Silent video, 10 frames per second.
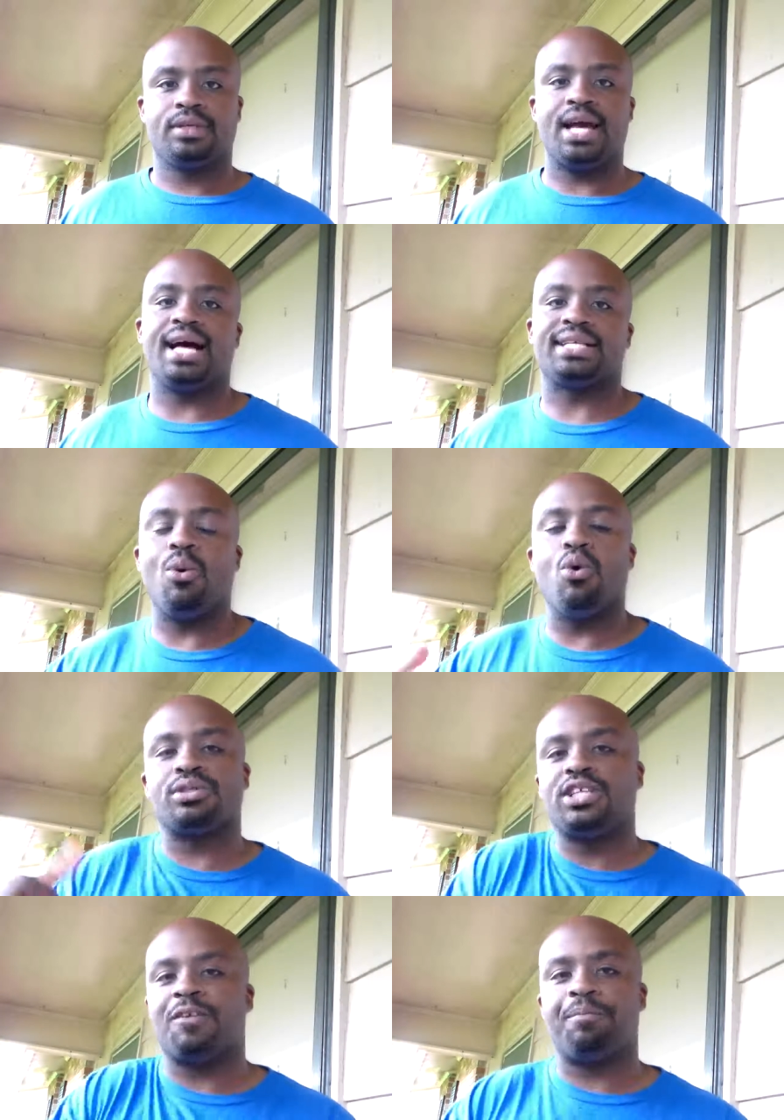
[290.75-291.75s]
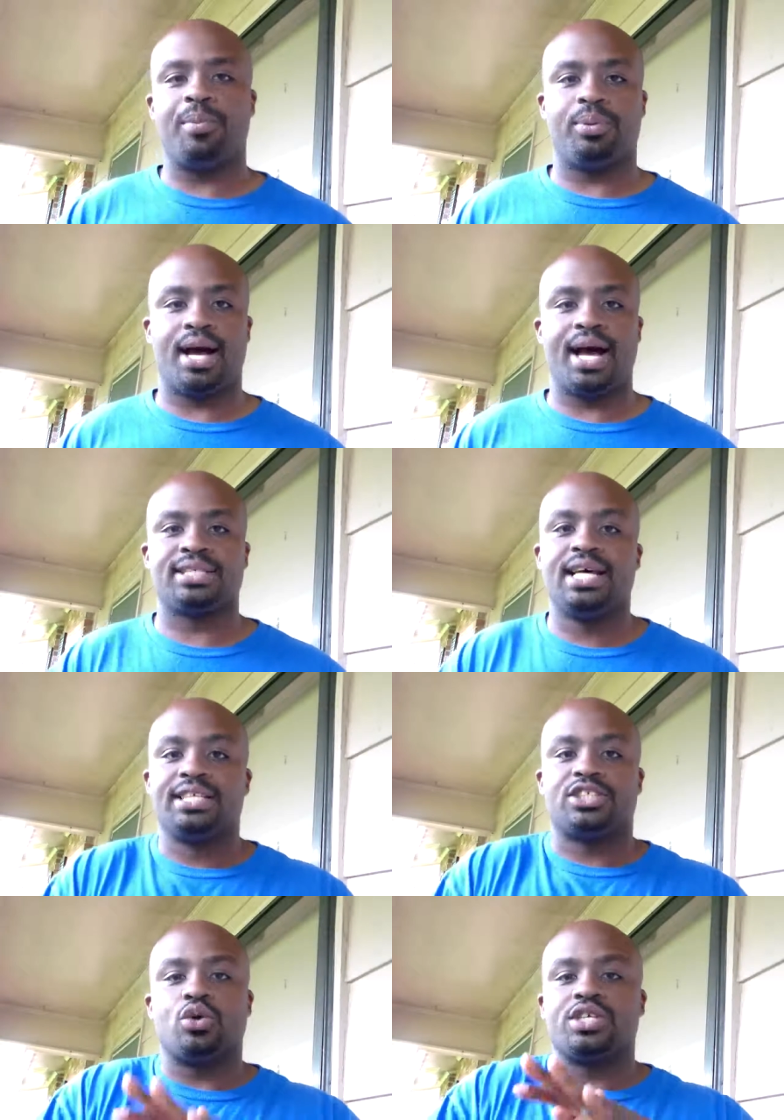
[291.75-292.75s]
guys, I want tough people, guys.
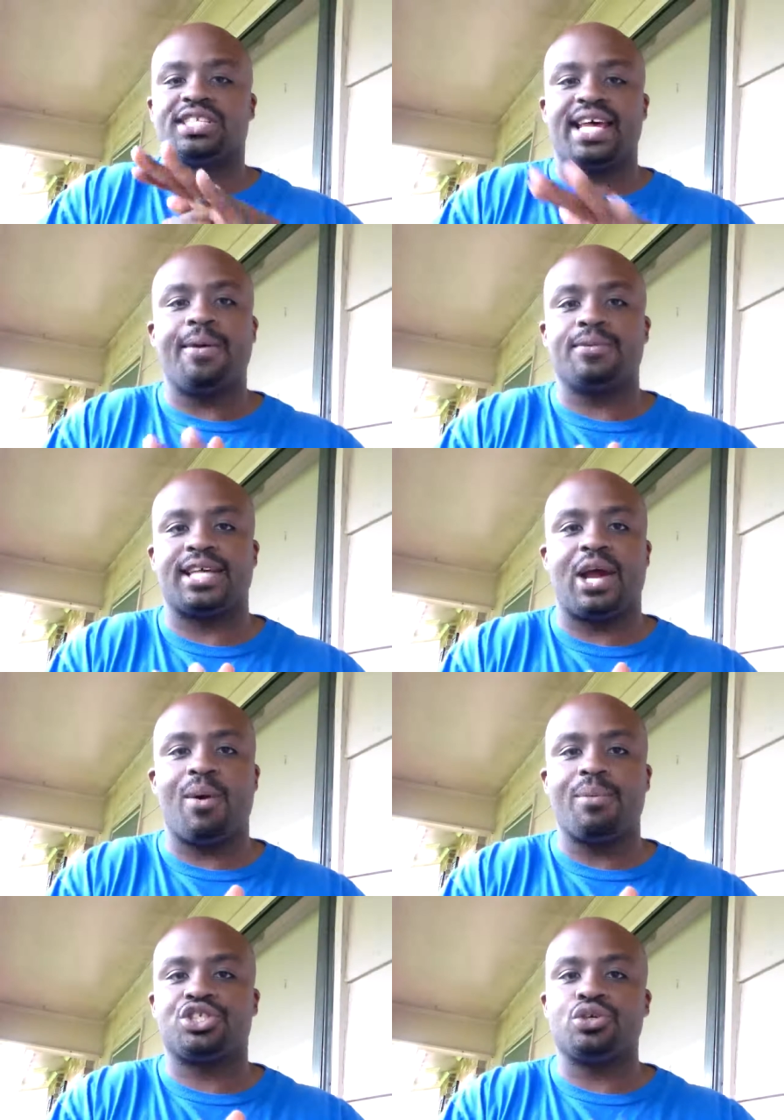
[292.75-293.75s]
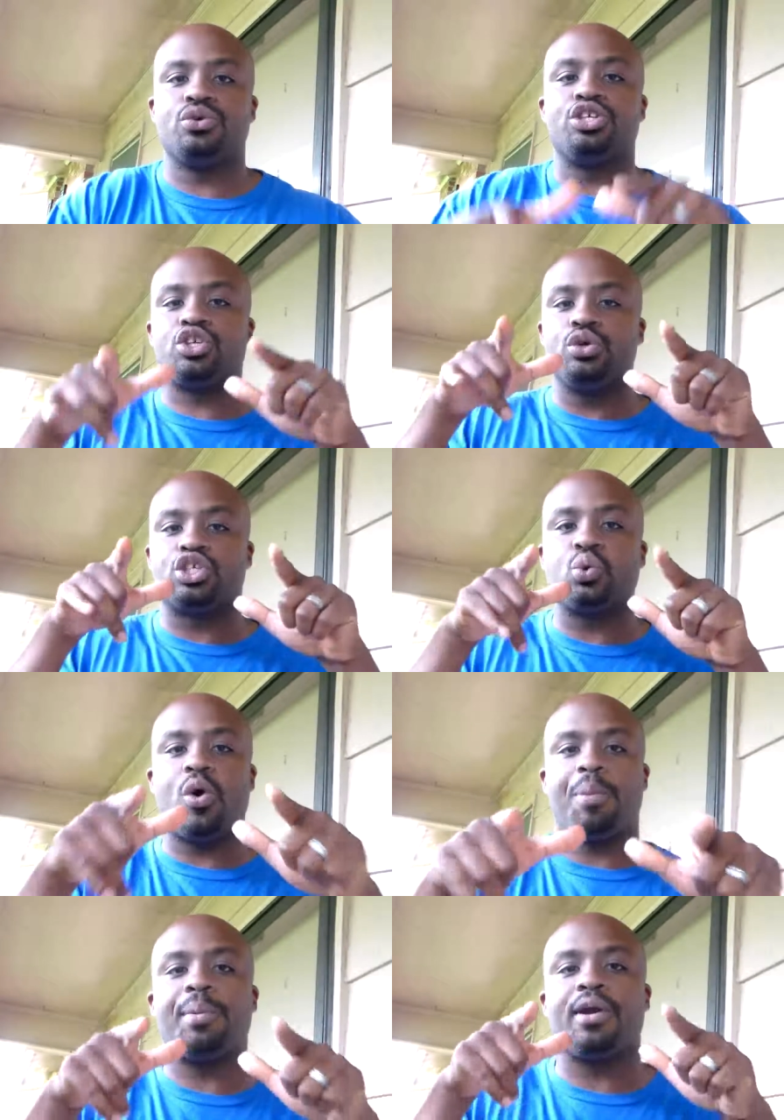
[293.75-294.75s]
So same same way with you. You should you should
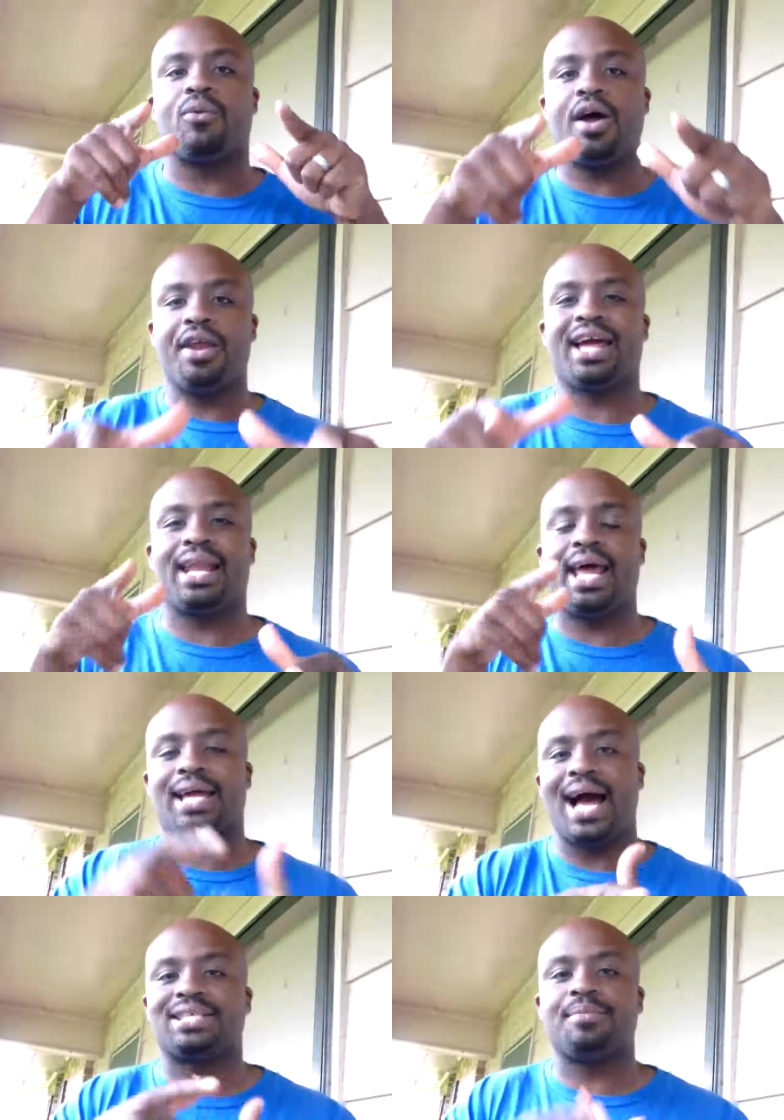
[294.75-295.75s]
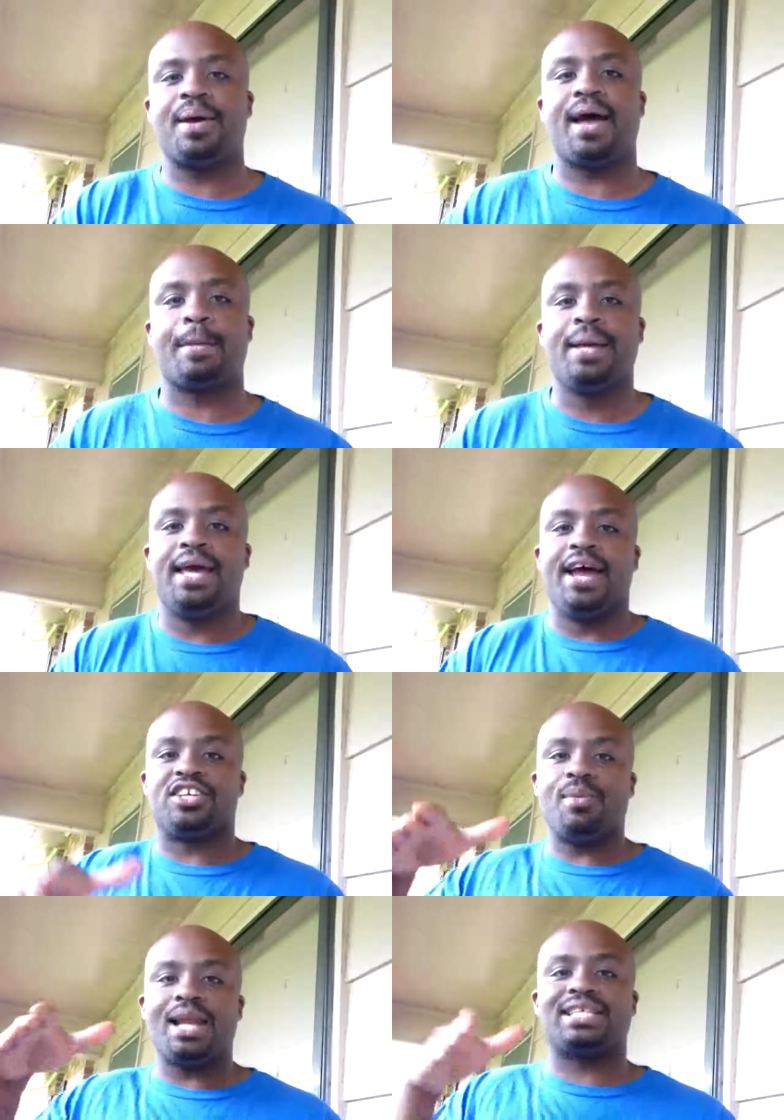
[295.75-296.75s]
want people that run you that, that got your back.
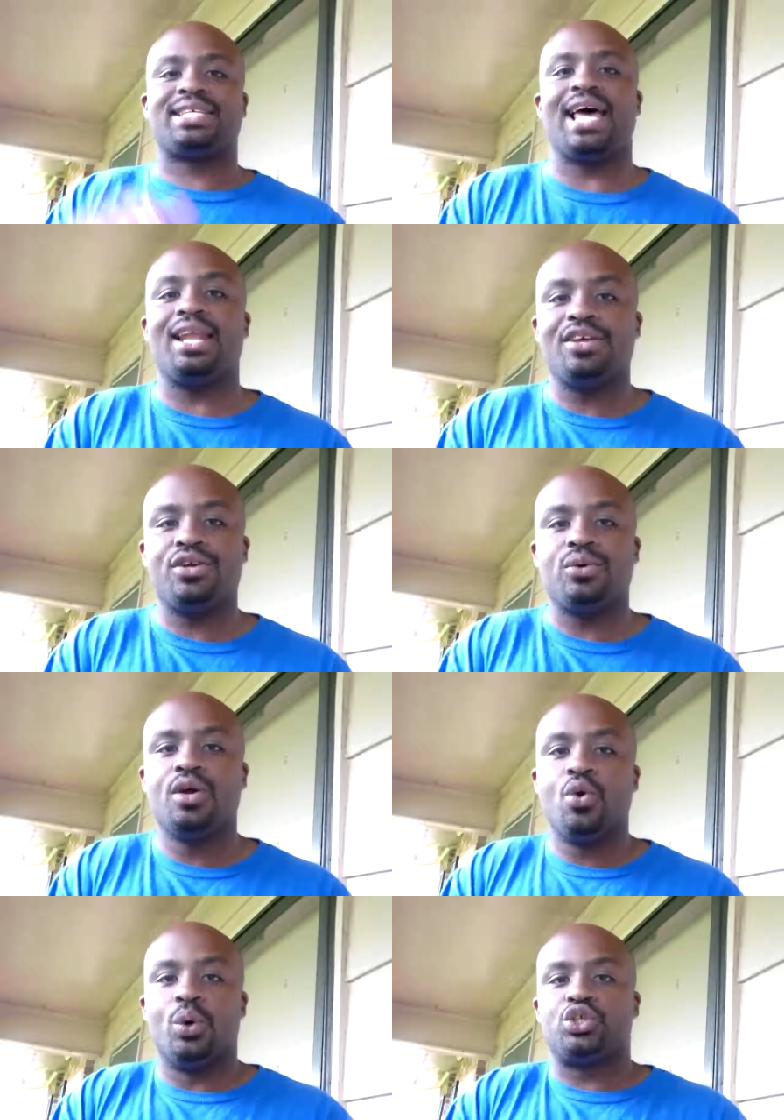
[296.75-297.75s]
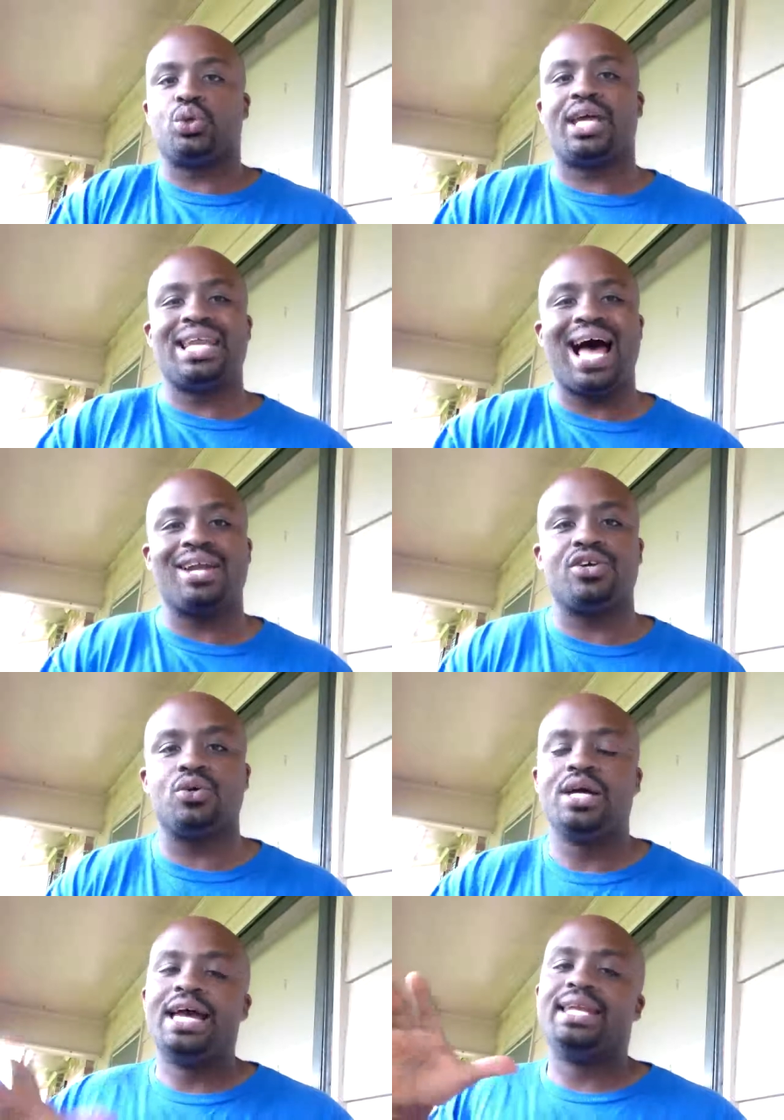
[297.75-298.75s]
If somebody's telling you what you cannot
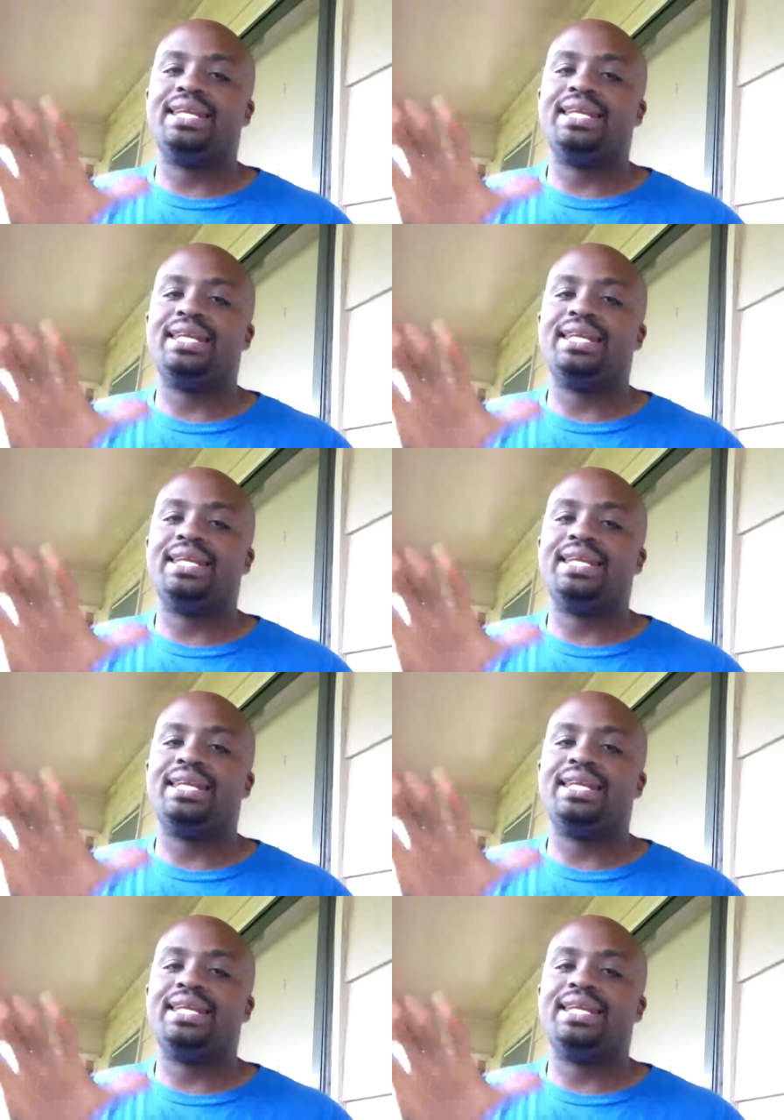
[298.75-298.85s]
do,